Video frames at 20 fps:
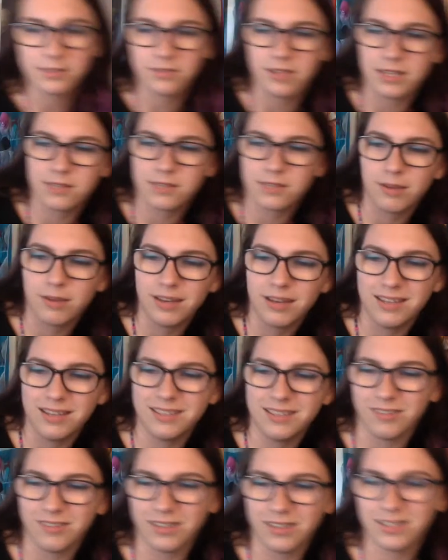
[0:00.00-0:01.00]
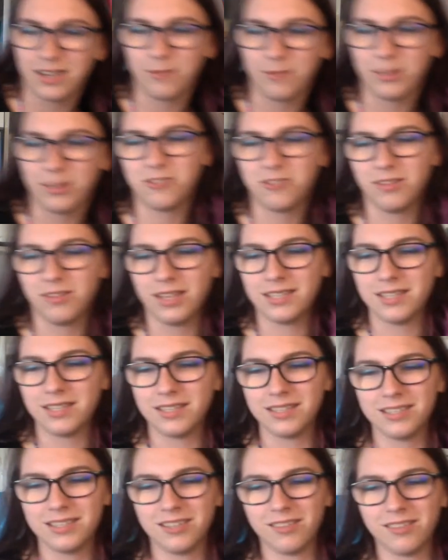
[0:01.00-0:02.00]
That's why I don't untie my shoelaces
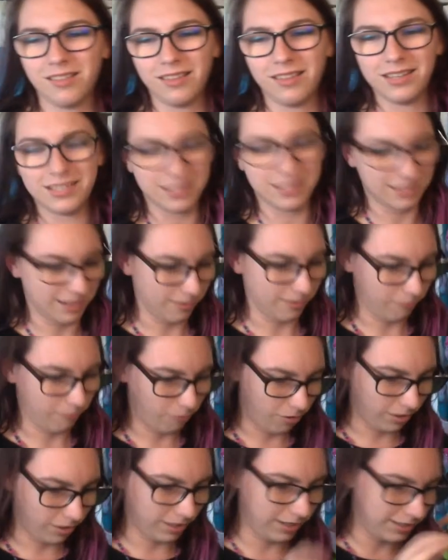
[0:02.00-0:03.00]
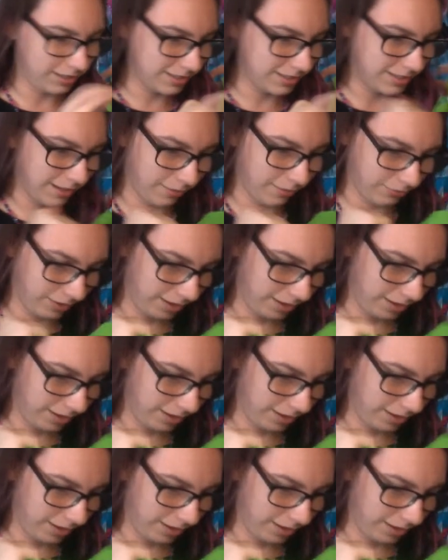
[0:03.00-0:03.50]
until the laces get wonky and stuff.